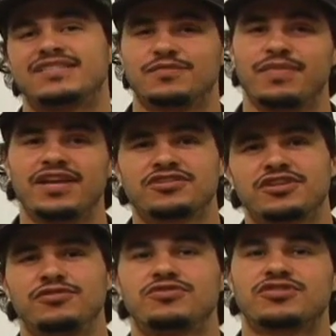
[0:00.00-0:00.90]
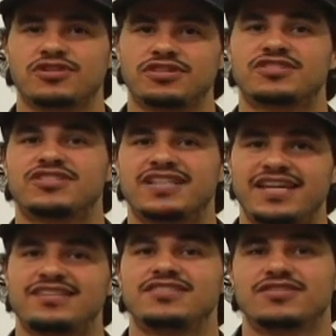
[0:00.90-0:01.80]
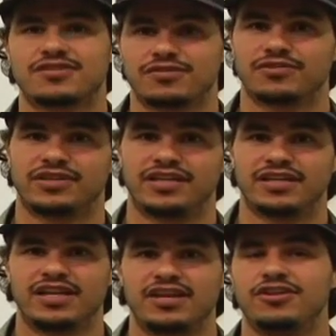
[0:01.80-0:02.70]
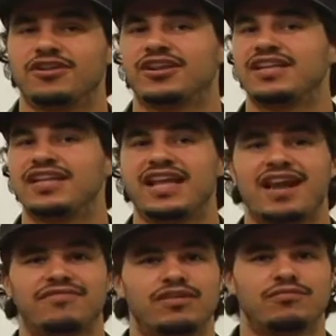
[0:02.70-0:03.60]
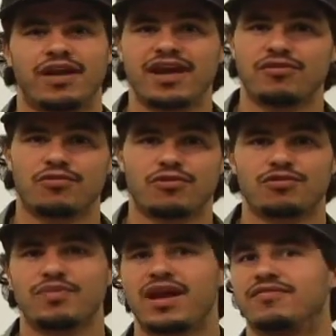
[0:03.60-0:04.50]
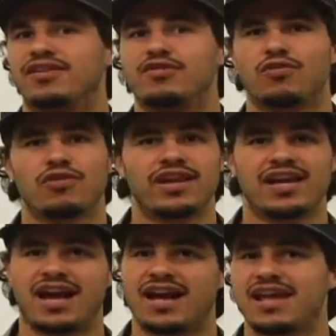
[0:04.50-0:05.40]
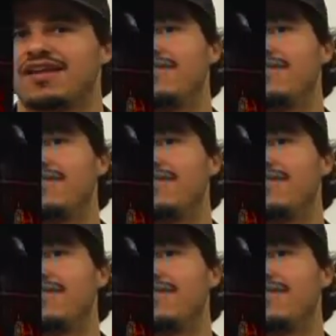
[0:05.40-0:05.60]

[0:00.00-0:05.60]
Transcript: is to make sure you search stages thoroughly. You're going to need every red orb, every Gorgon eye,